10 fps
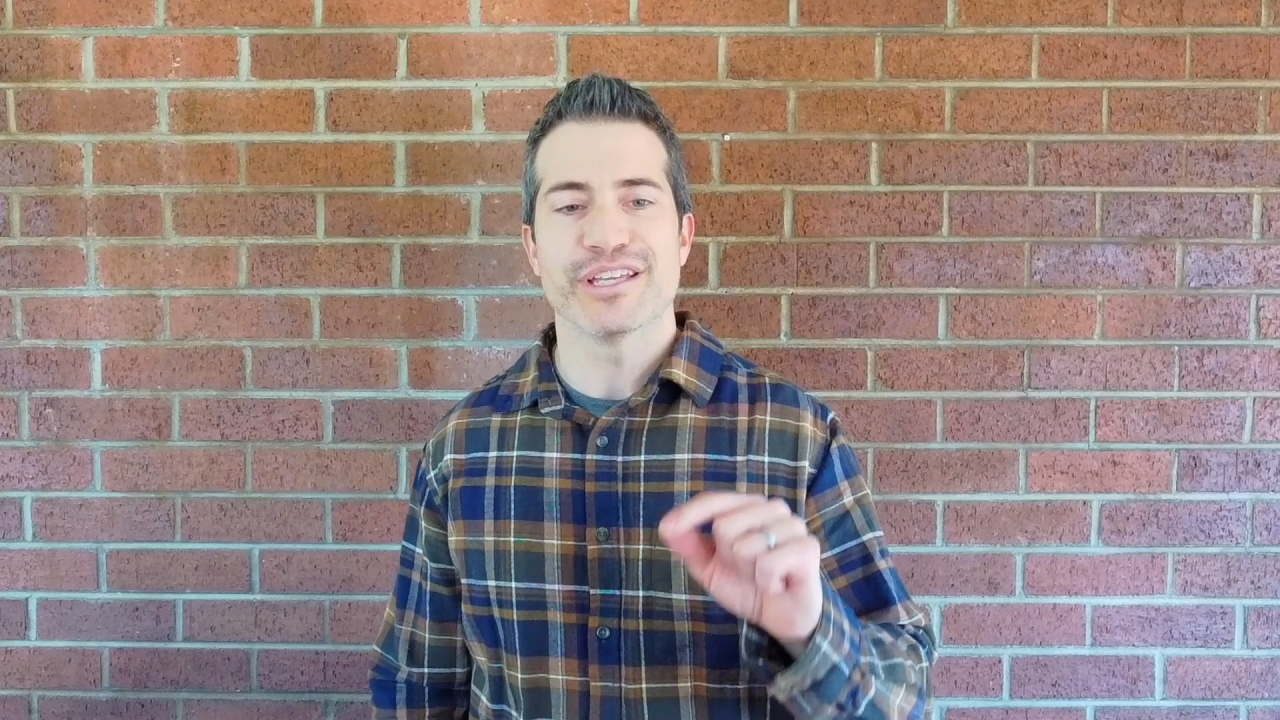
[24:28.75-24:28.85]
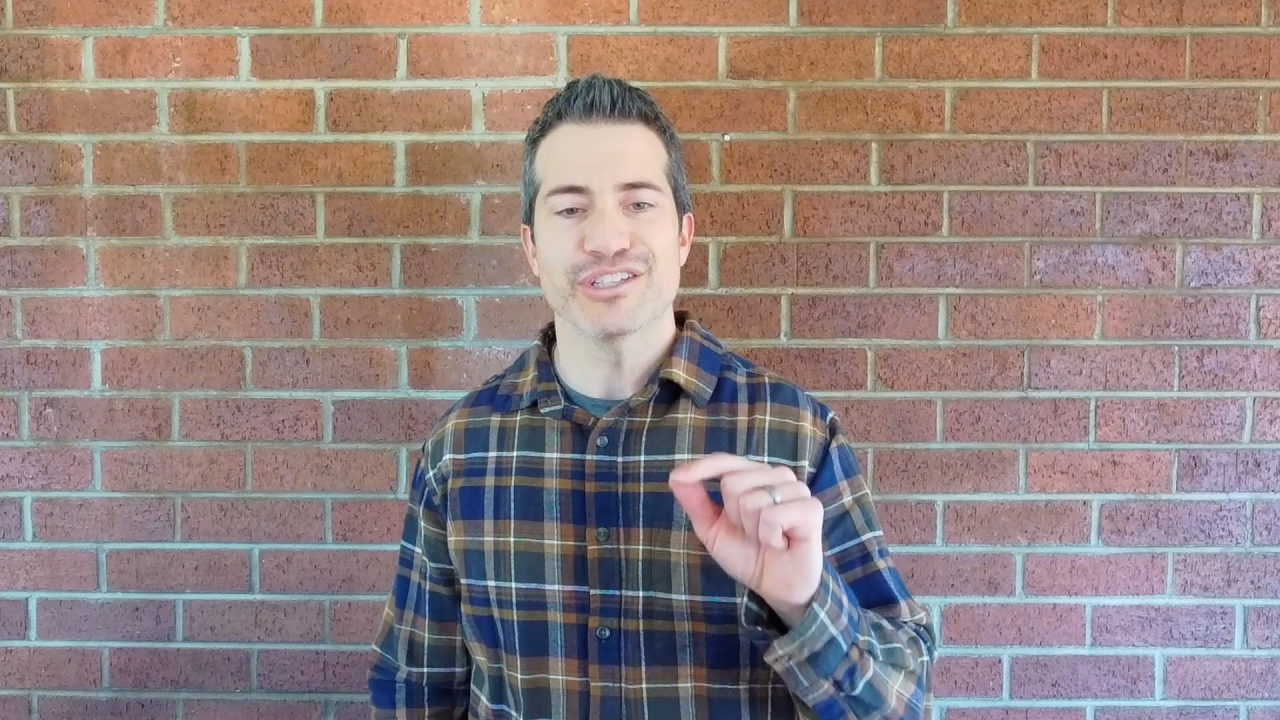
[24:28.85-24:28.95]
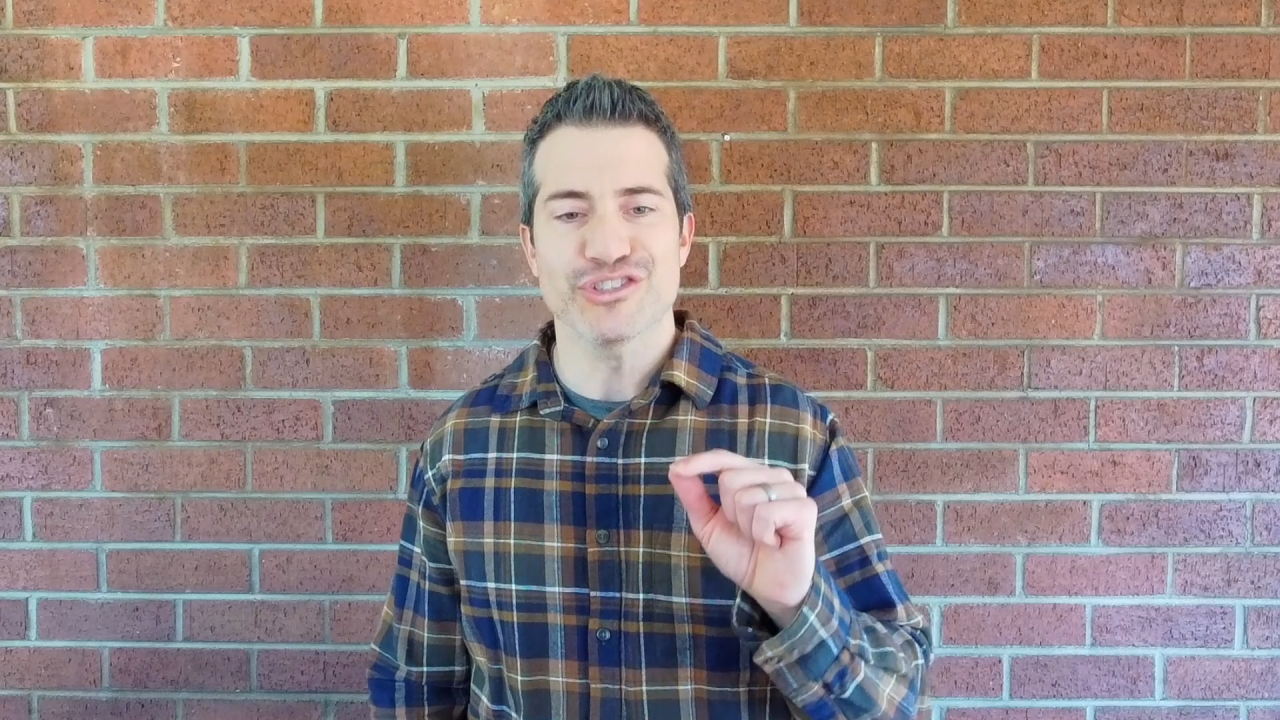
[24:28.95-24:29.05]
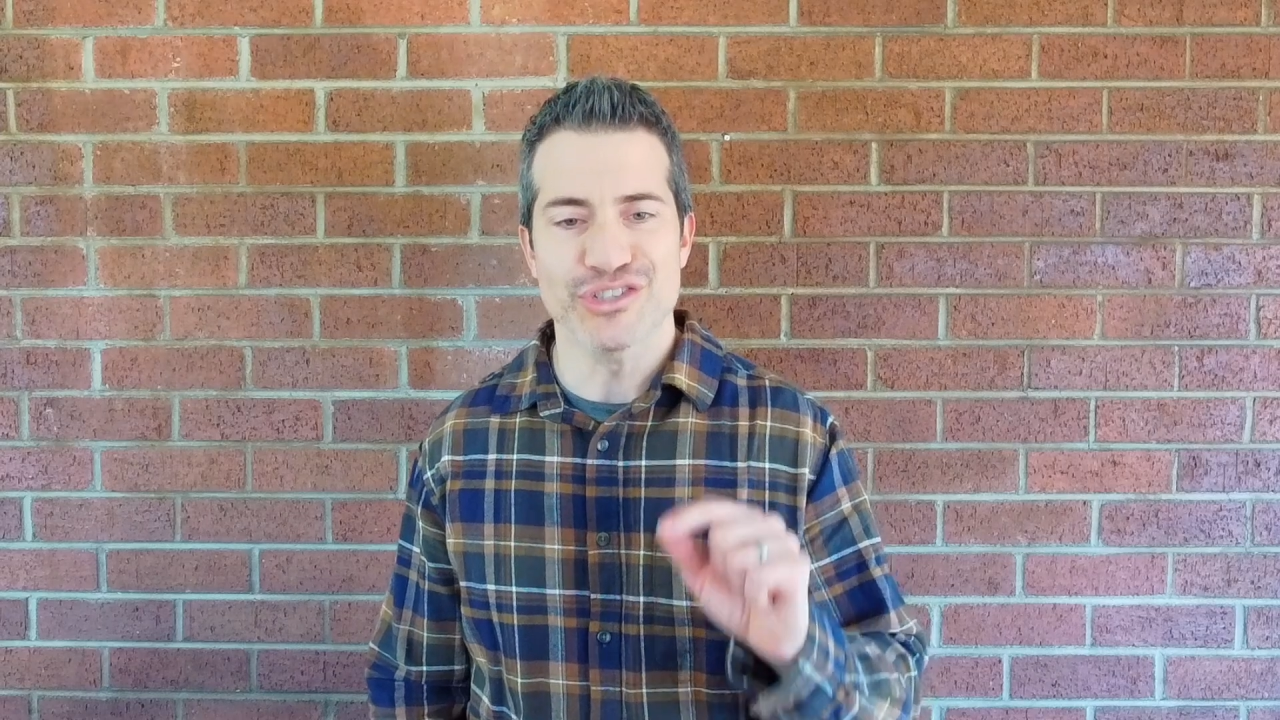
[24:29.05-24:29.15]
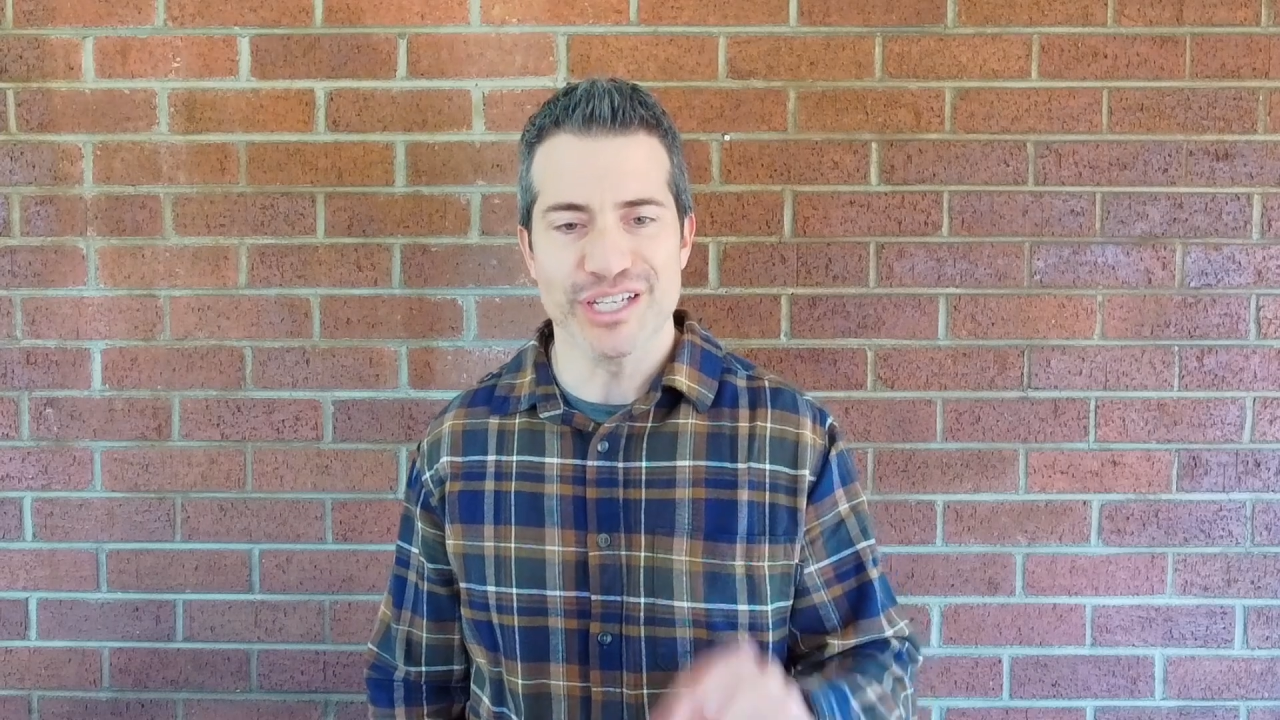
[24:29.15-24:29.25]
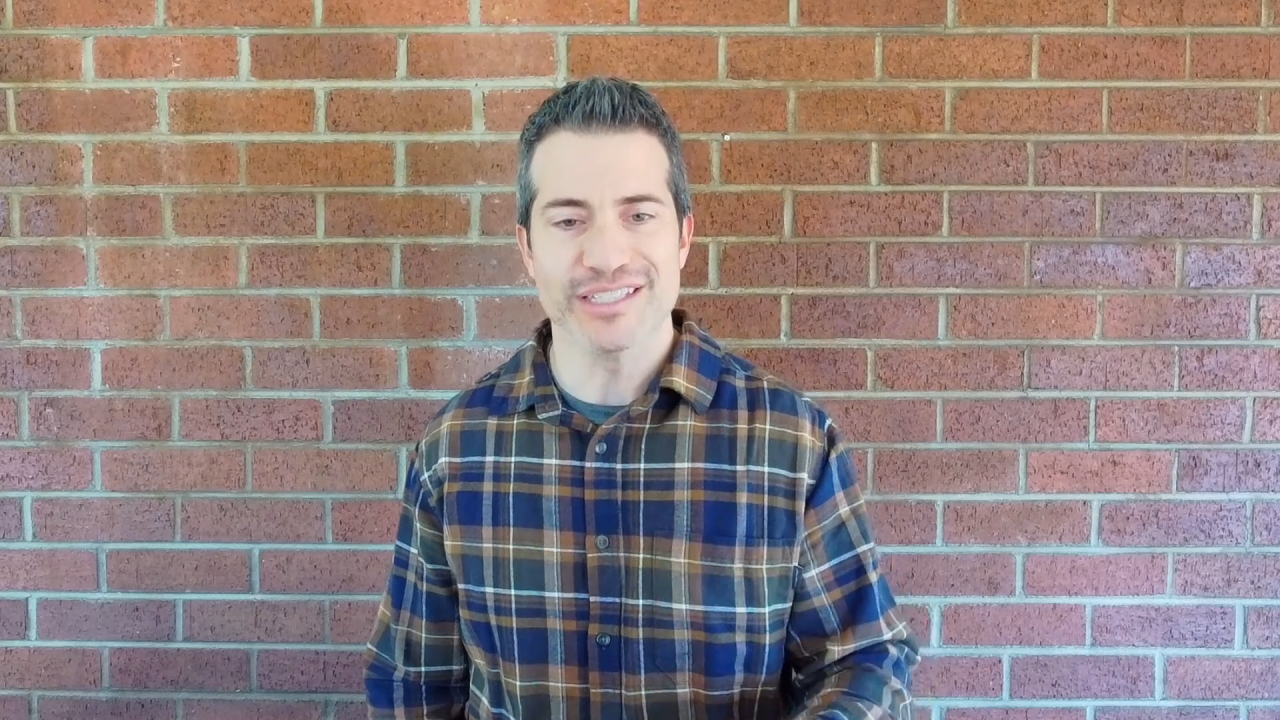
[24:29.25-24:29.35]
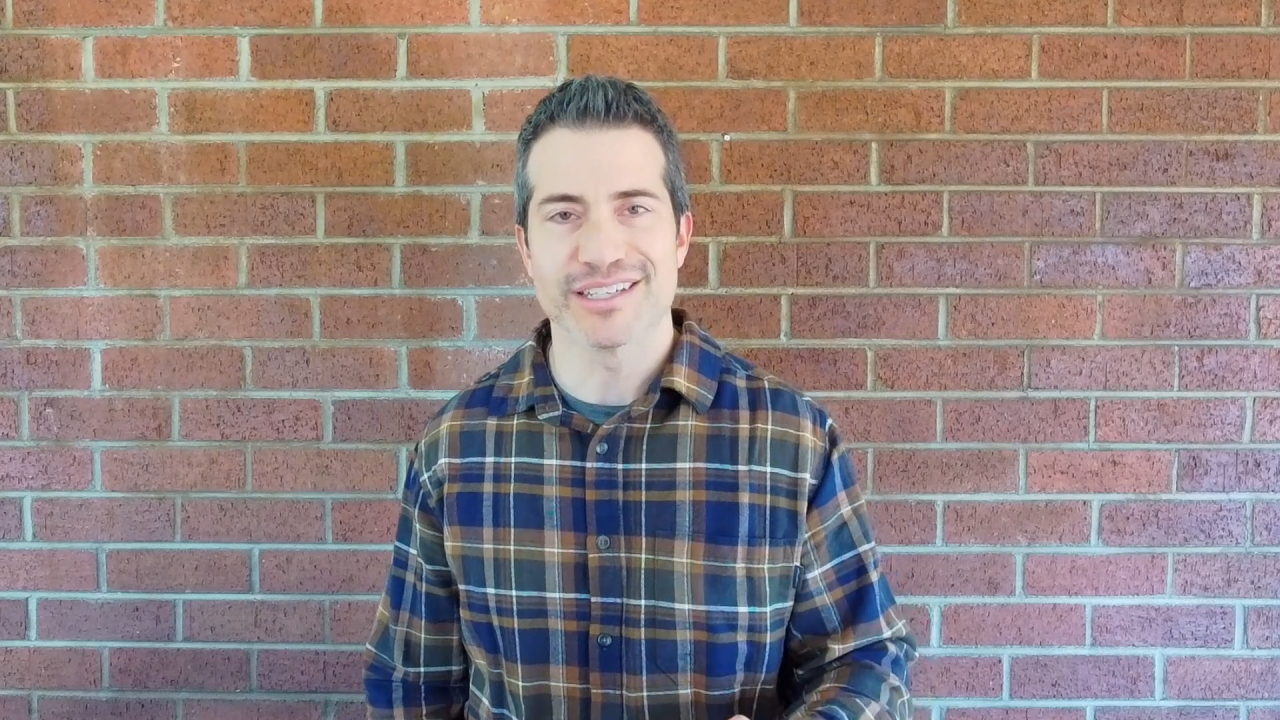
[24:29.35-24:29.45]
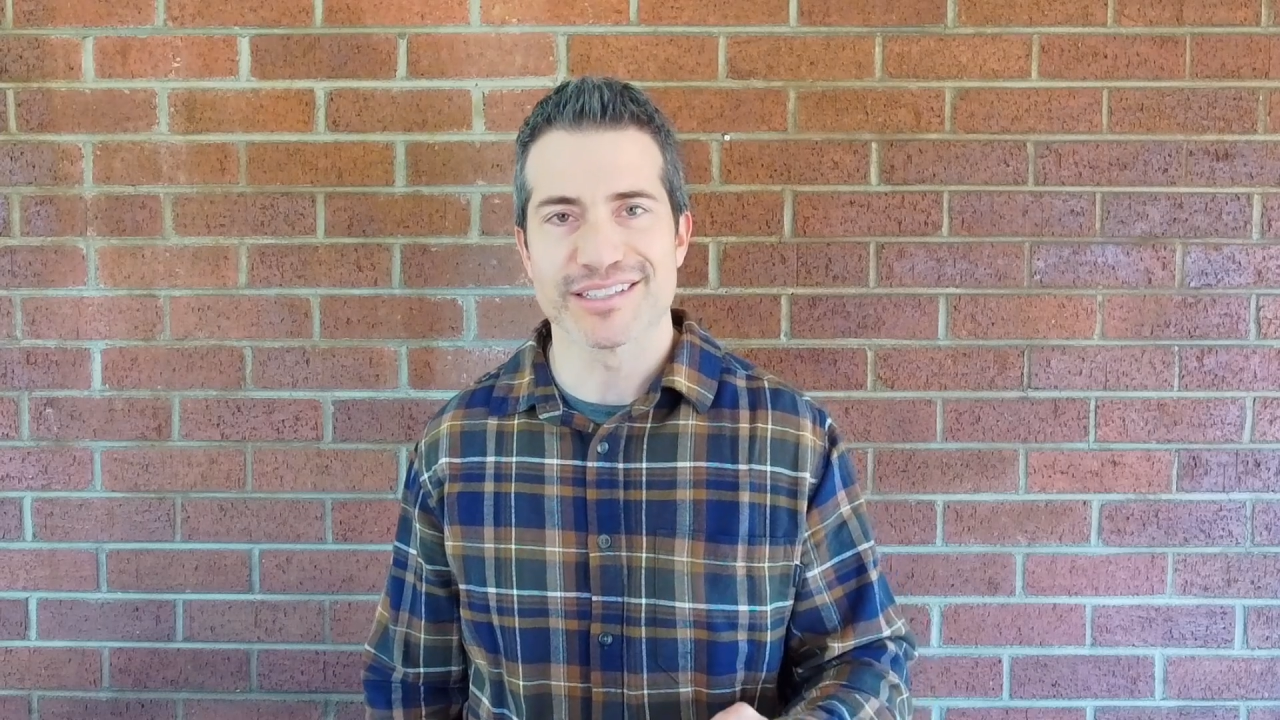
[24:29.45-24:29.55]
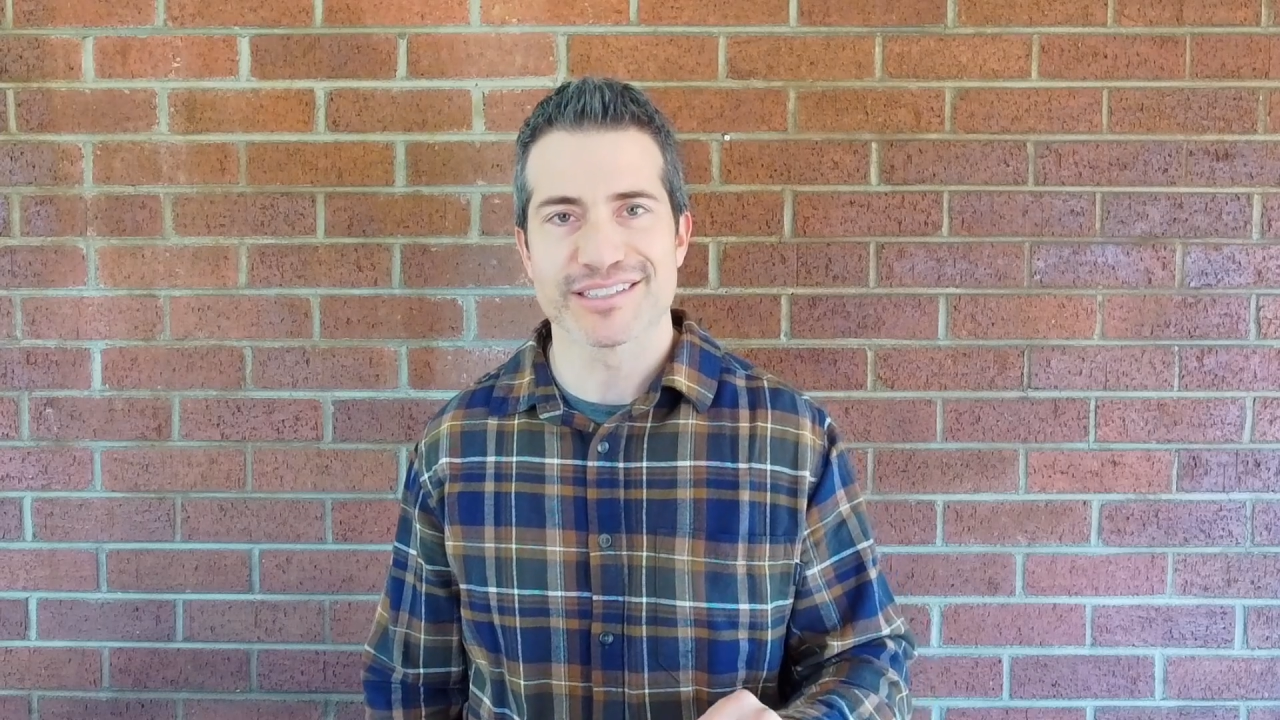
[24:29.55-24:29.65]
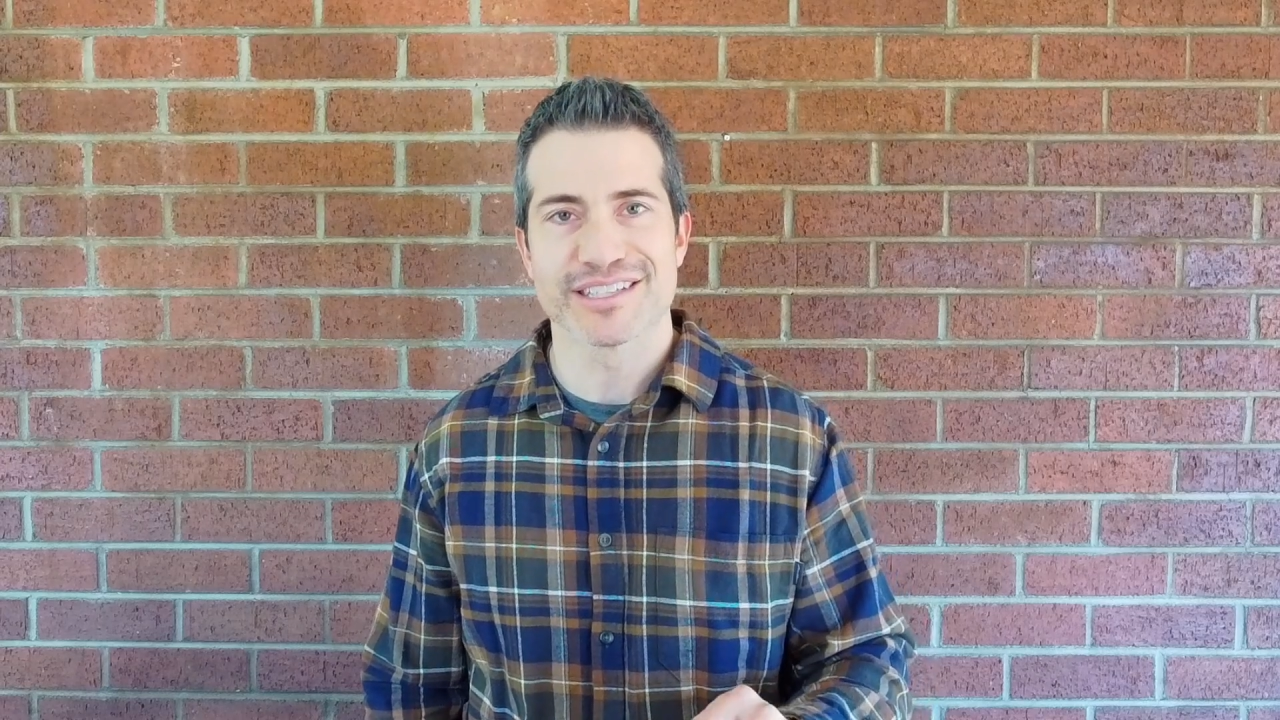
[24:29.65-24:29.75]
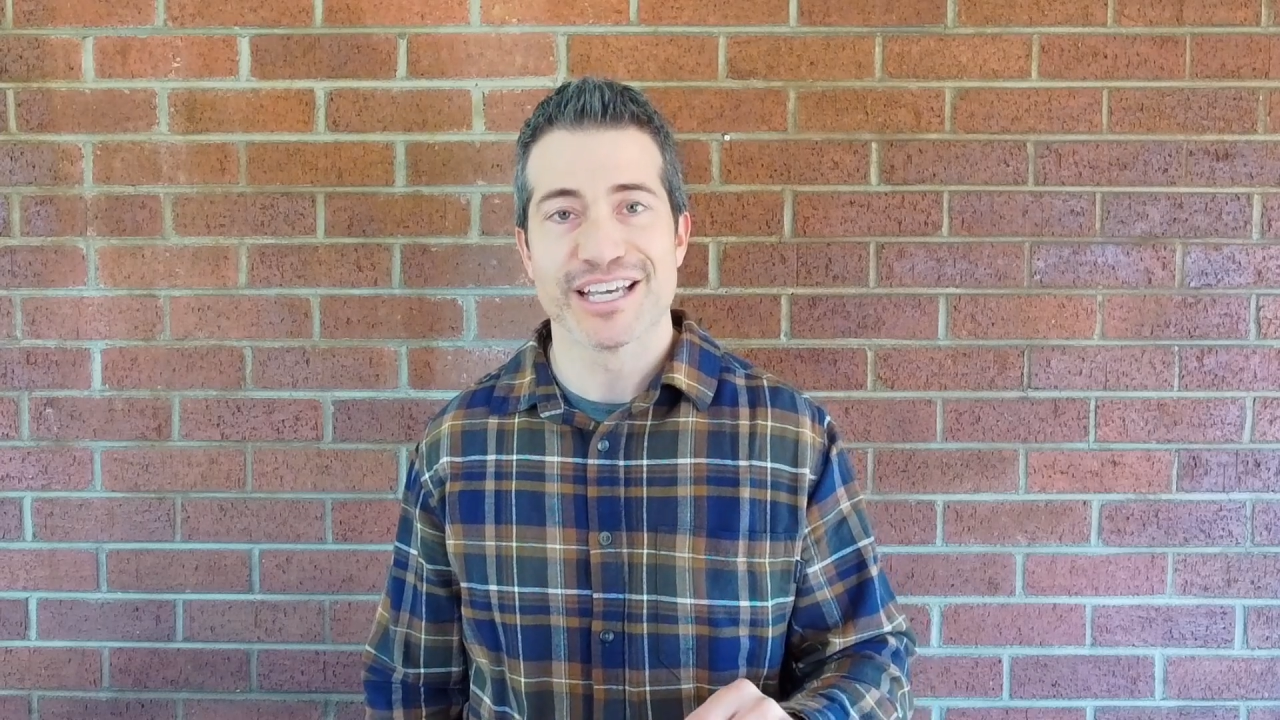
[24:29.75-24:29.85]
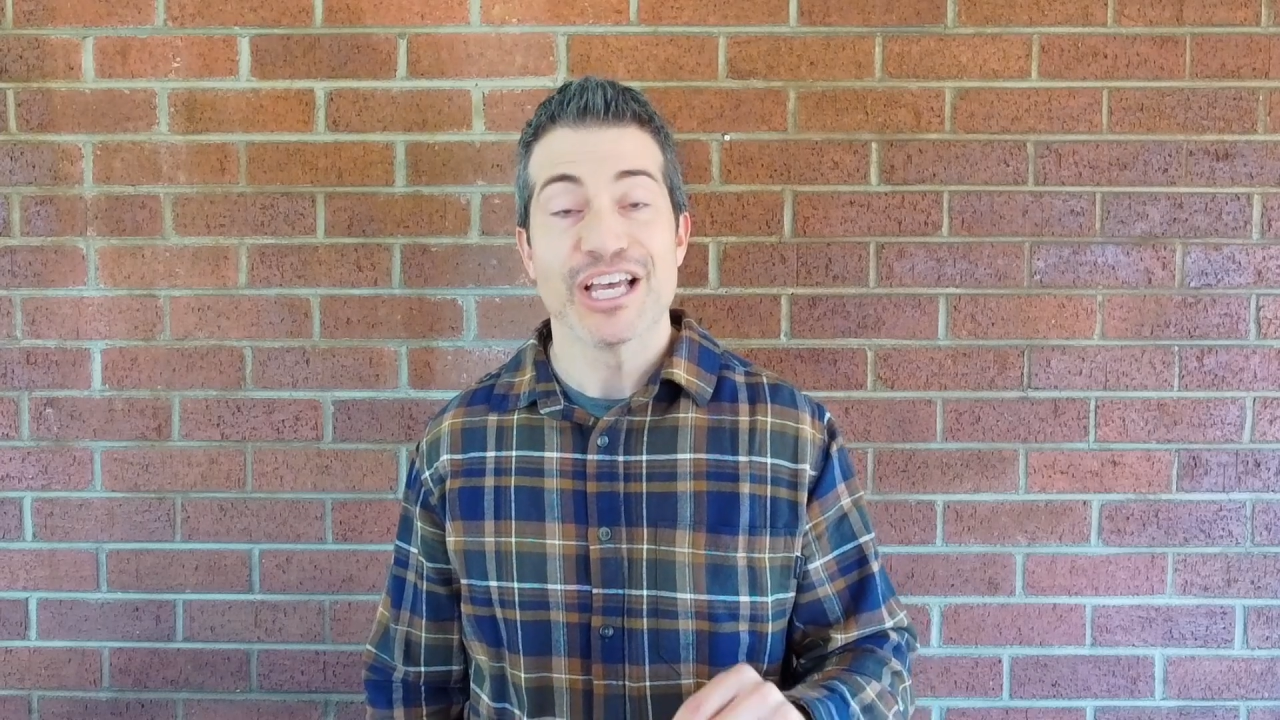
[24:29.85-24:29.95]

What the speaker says: Jesus.